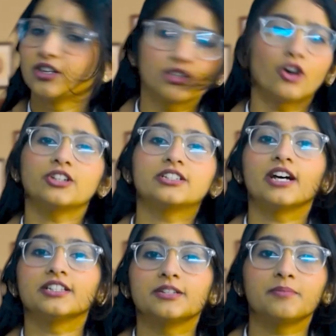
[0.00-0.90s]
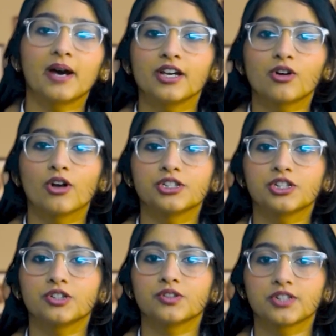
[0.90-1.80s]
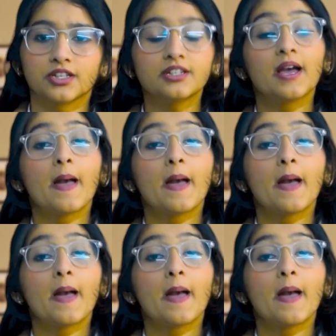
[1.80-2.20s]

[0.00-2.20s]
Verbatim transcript: not granted by a constitution